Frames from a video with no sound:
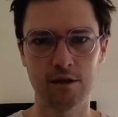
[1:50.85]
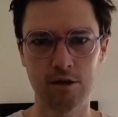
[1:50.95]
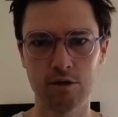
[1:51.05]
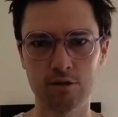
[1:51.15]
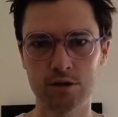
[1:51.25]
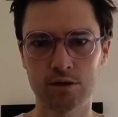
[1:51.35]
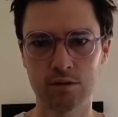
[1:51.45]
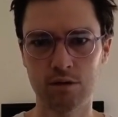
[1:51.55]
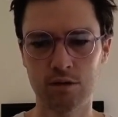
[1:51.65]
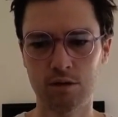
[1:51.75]
those
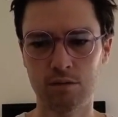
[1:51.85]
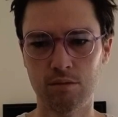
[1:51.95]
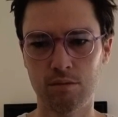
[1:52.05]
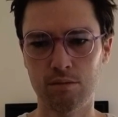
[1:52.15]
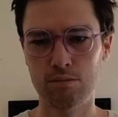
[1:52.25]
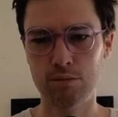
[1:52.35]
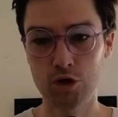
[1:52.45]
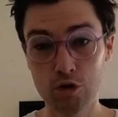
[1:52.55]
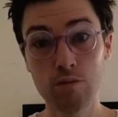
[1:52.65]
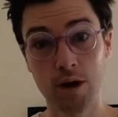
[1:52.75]

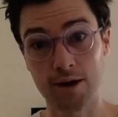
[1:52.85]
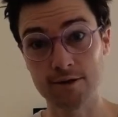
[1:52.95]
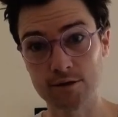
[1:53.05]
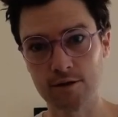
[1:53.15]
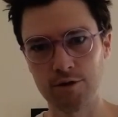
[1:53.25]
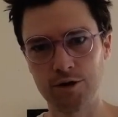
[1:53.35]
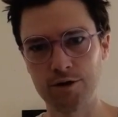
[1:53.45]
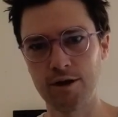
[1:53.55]
new models of learned